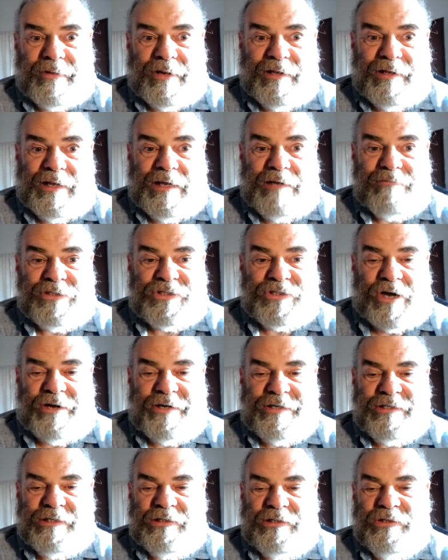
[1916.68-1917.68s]
I was
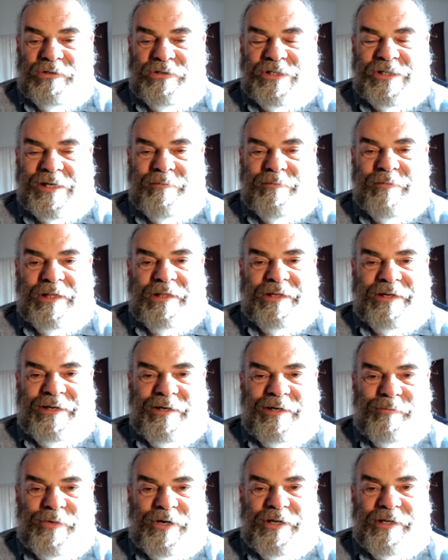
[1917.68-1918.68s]
starting to lose the ability
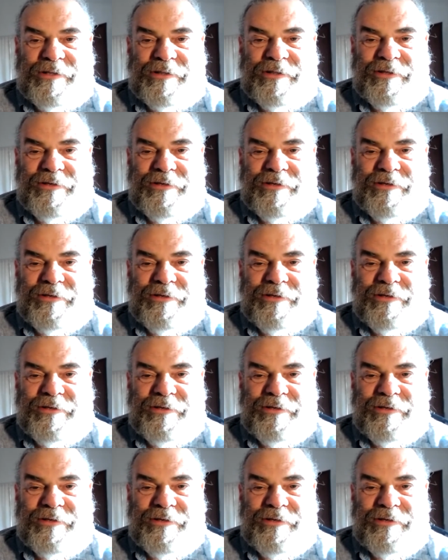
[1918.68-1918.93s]
to breathe.